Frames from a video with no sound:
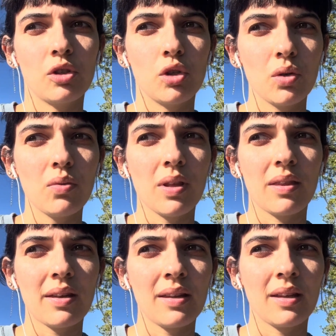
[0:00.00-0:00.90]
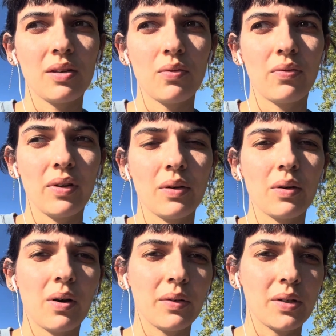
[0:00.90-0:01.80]
do the thing that you feel
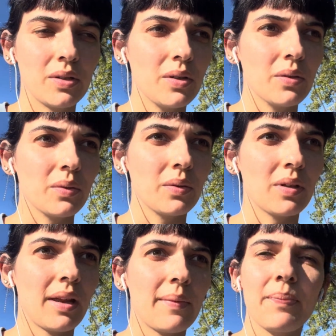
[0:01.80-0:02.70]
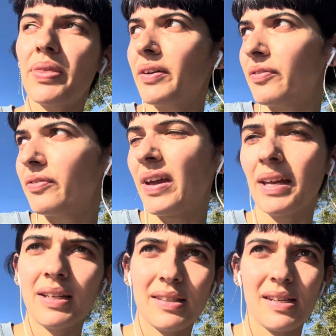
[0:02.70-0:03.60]
called to do. Like the
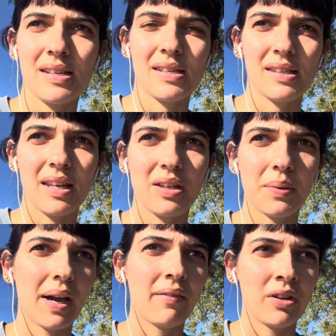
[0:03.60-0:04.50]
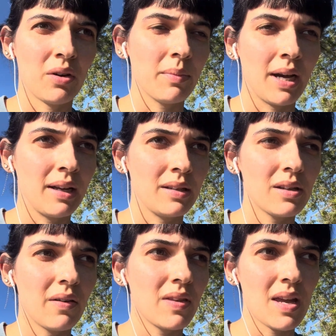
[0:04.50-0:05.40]
fantasies that you have in your mind
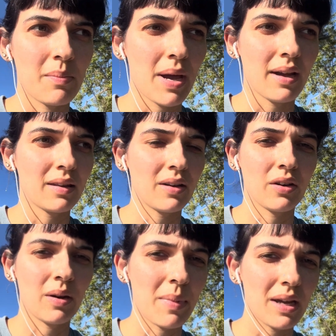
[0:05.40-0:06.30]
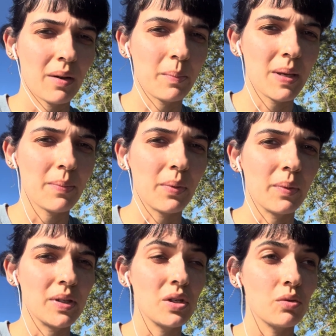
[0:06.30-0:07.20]
of the impact that you're going to make on people
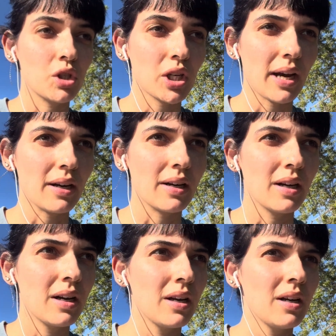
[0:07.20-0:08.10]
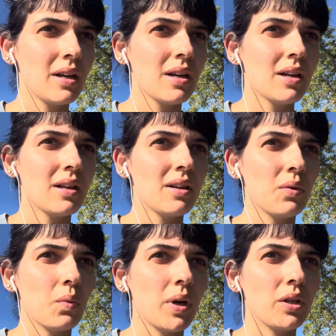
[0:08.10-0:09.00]
once you share
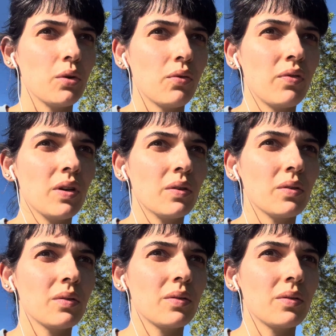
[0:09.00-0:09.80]
what you feel